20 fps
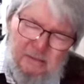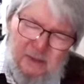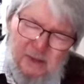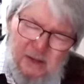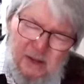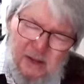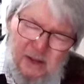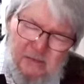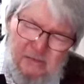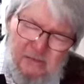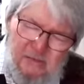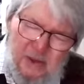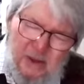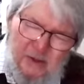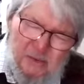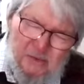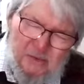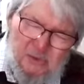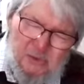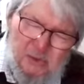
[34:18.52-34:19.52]
can I have a
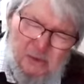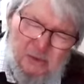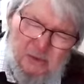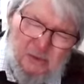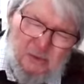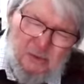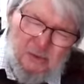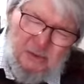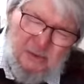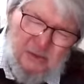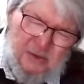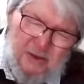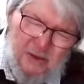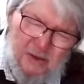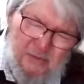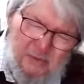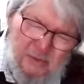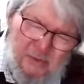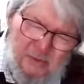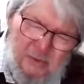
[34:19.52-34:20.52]
voucher or can I
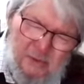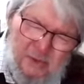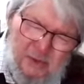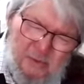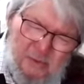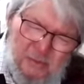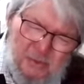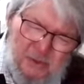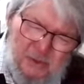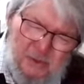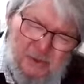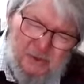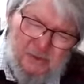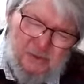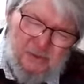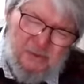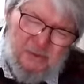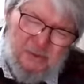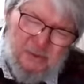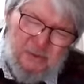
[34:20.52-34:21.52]
have a
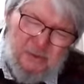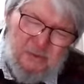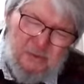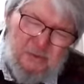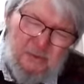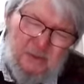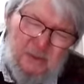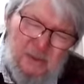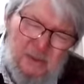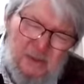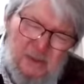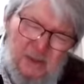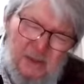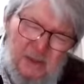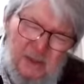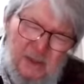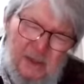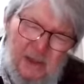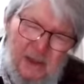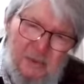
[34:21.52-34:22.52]
personal
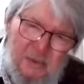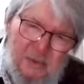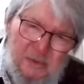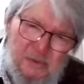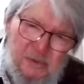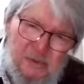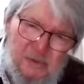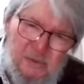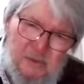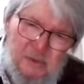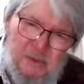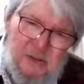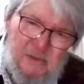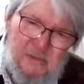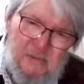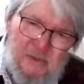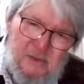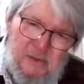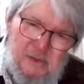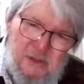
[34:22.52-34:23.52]
allowance or
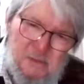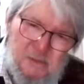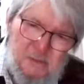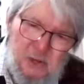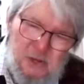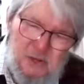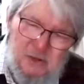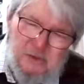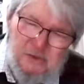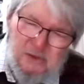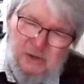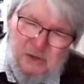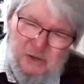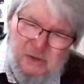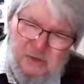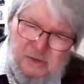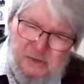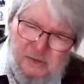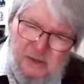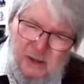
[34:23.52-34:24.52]
whatever the terminology
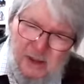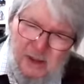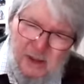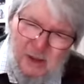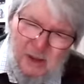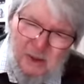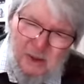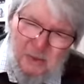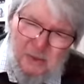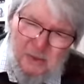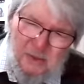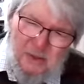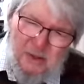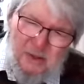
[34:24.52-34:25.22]
is now.